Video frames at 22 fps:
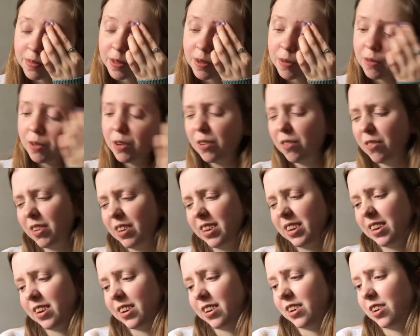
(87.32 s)
We're not
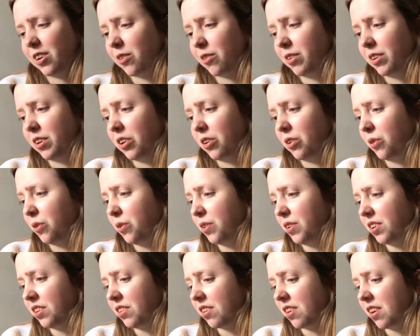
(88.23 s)
really going to go in an
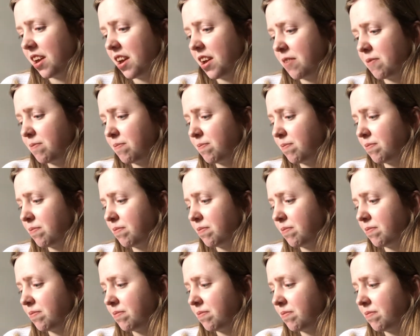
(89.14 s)
order today.
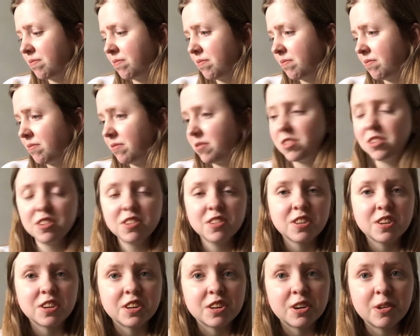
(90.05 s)
We're just
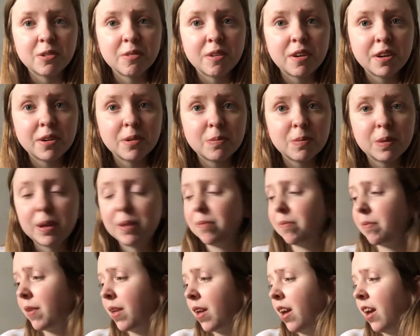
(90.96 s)
going to go randomly.
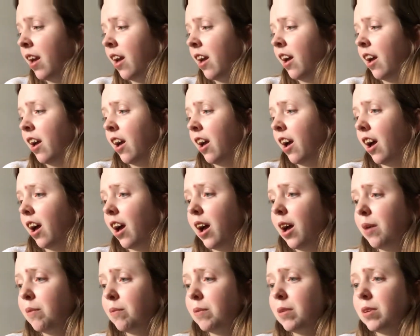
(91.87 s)

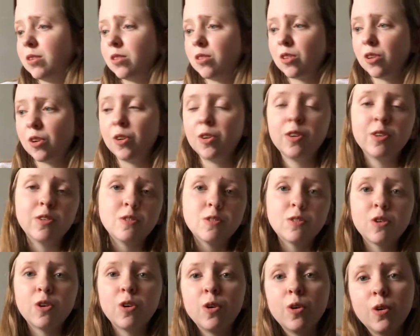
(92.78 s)
So,
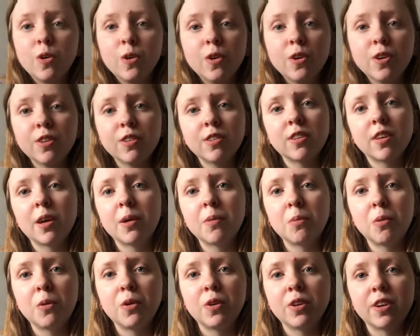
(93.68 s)
of course, I
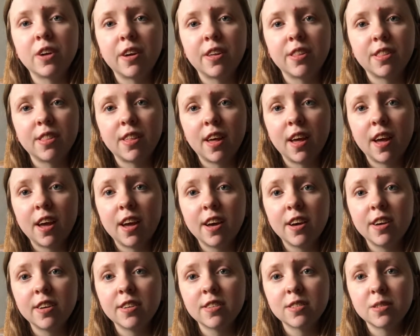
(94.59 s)
bought Ninth
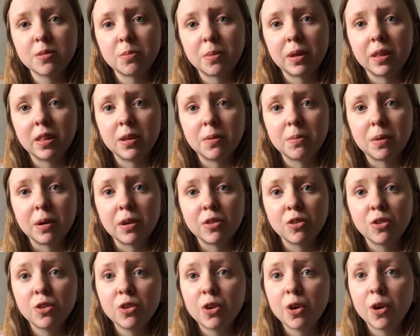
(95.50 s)
House by Leigh
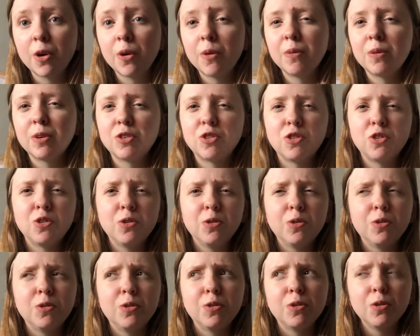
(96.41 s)
Bardugo, which
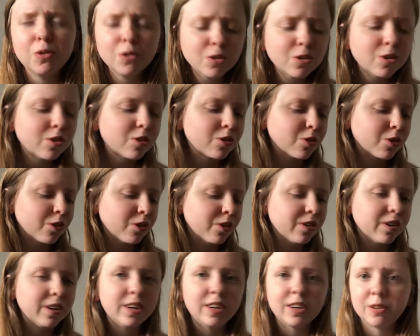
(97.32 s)
you also
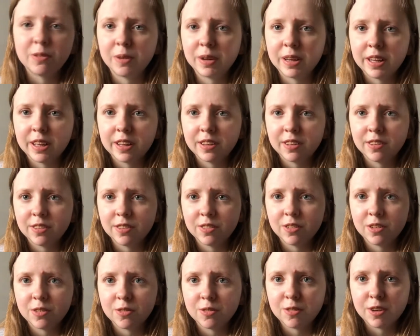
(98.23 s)
saw in a Weekend
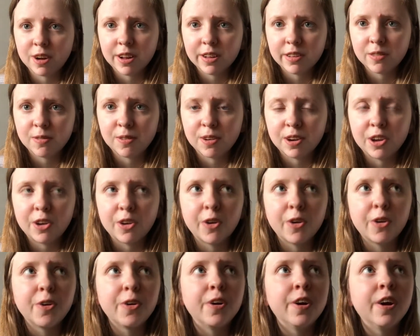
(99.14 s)
Reads
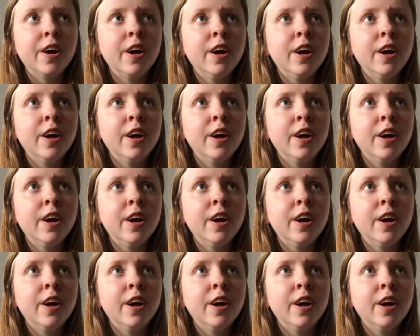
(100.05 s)
video